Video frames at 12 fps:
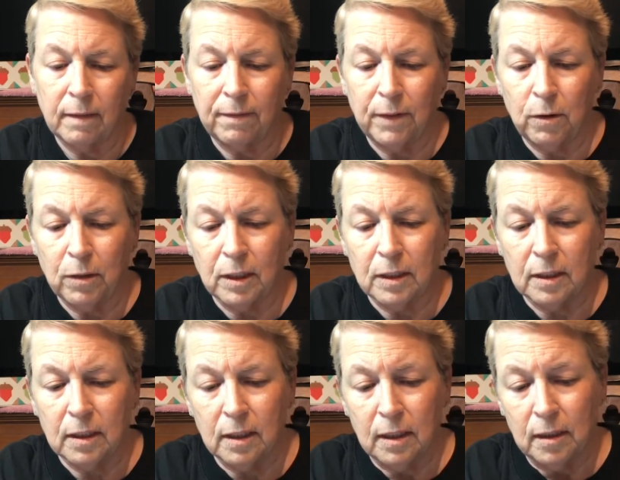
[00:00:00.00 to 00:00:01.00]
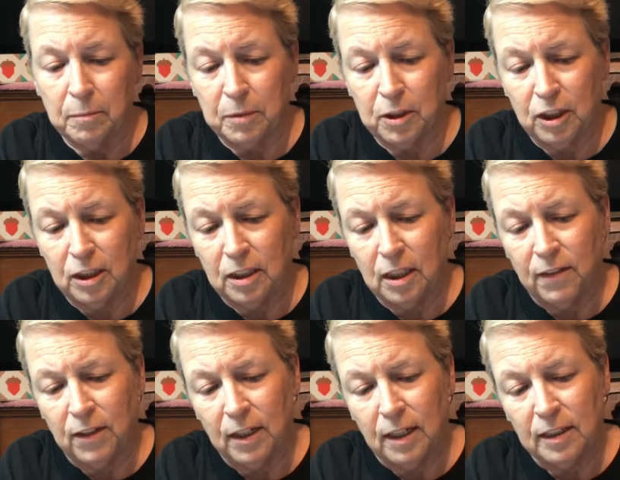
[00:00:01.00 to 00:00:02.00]
focus, but just to give
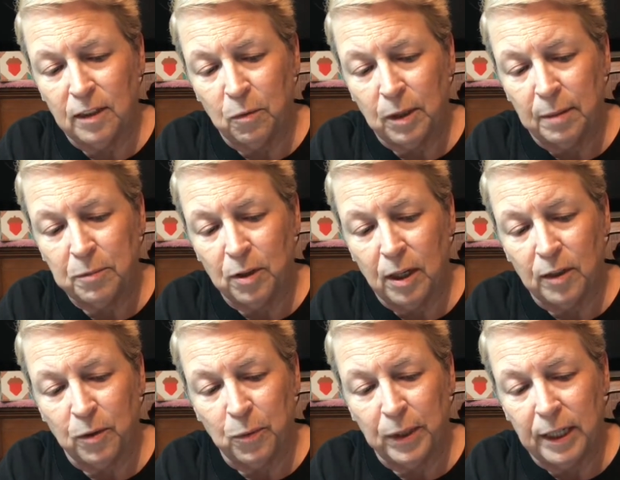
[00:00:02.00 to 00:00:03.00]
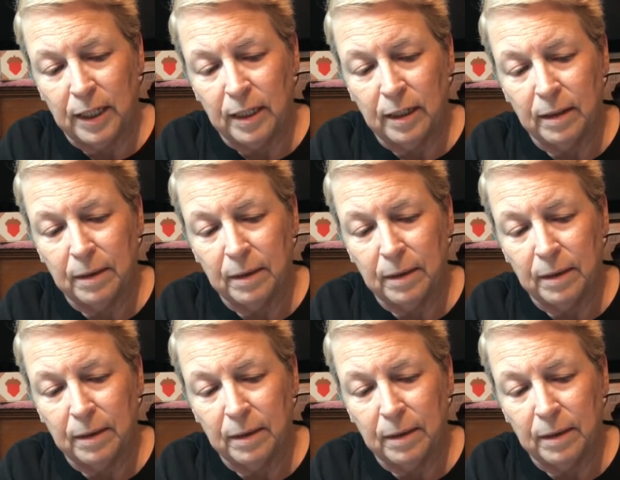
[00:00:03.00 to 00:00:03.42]
you an idea what I'm trying to read,